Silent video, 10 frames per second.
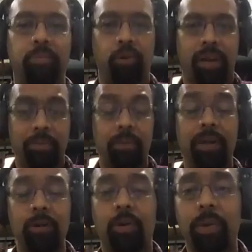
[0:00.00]
program,
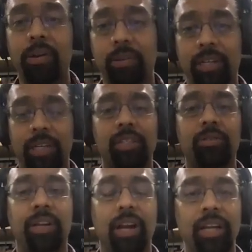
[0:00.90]
you have been
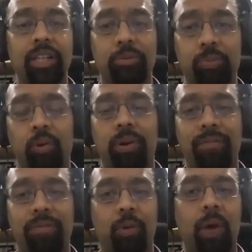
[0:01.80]
successfully running this
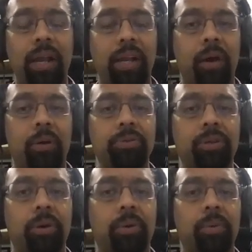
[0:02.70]
program for a while now.
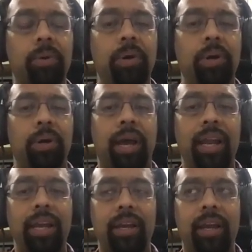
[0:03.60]
So,
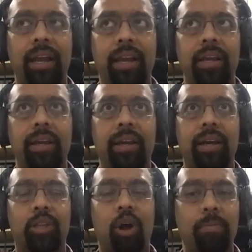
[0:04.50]
any
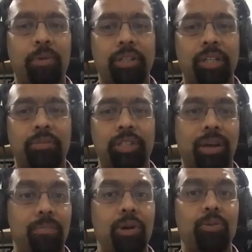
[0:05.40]
thought process for
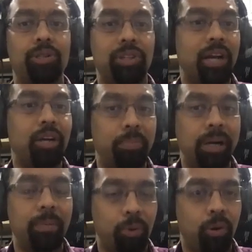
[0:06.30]
someone who's trying to
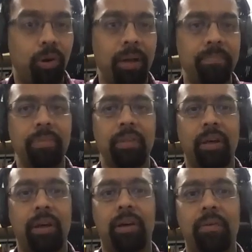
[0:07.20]
build a program
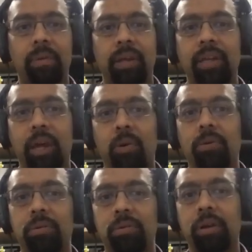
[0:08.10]
in their
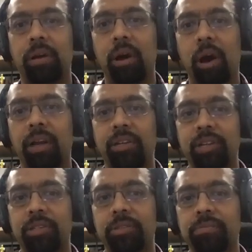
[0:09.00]
own
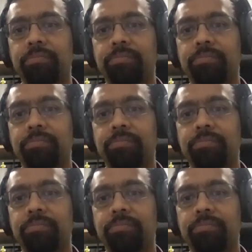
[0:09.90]
organization?